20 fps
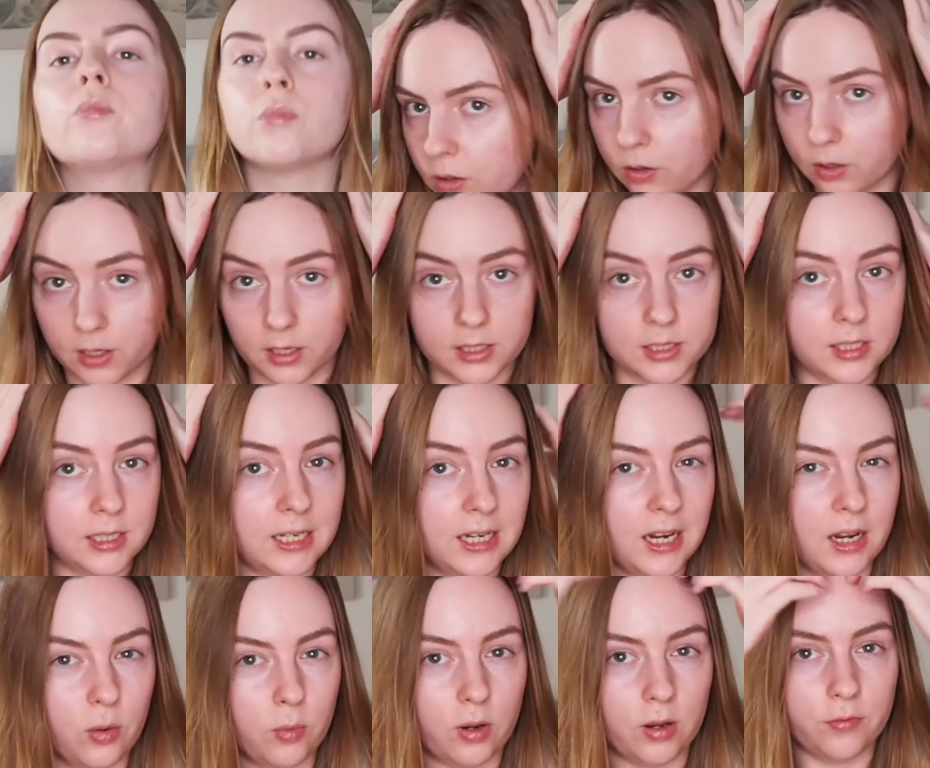Okay, so
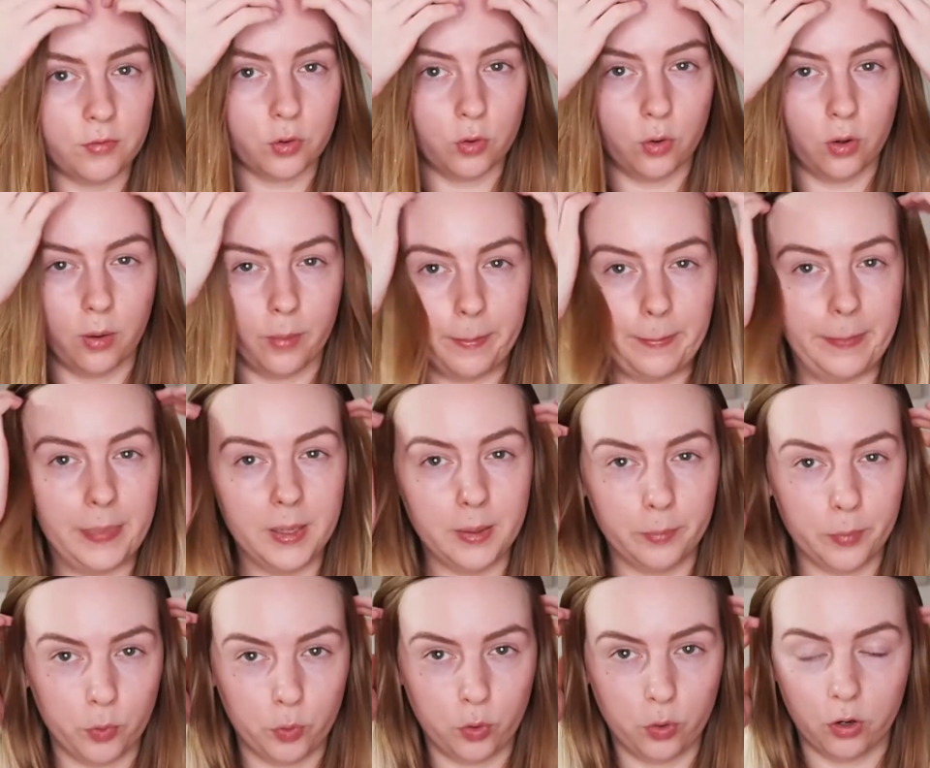now I've got a bit
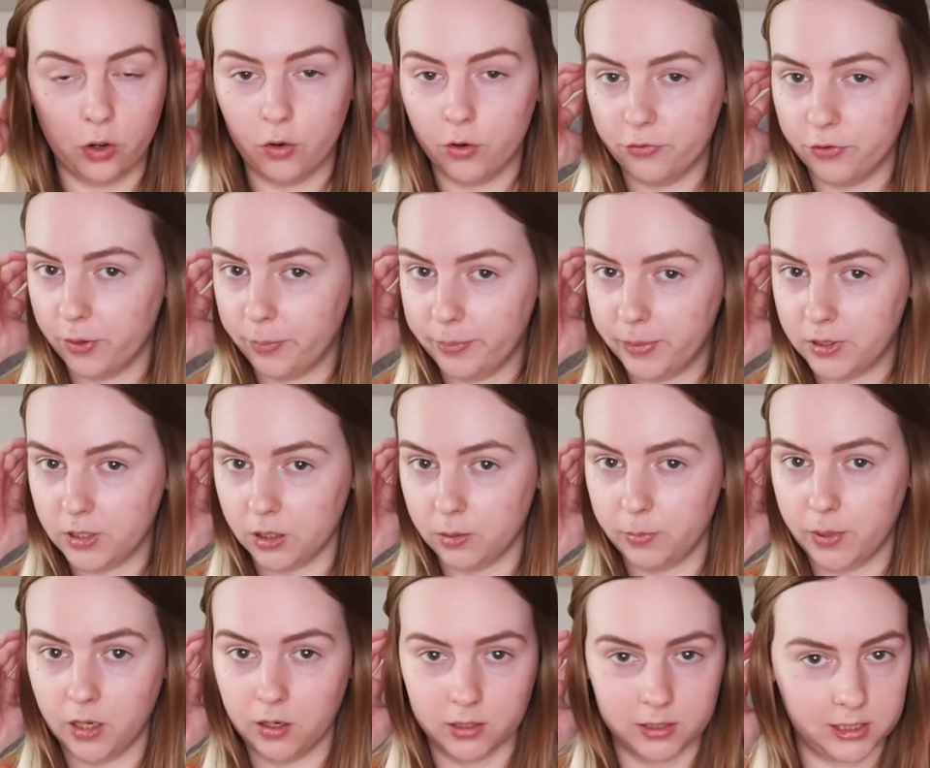more of a middle
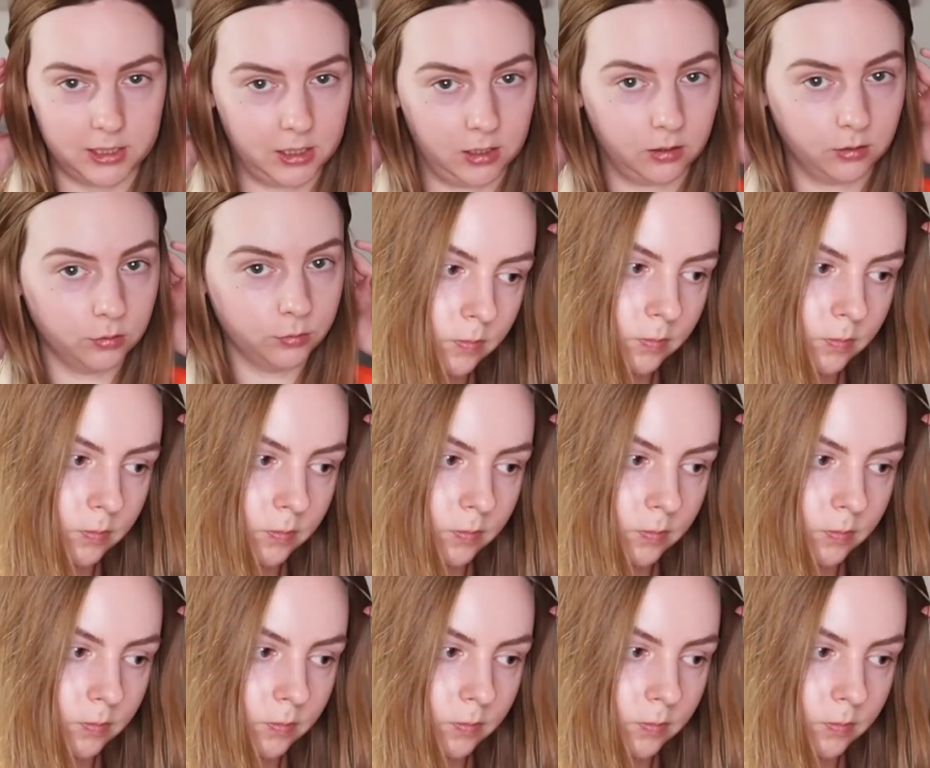parting.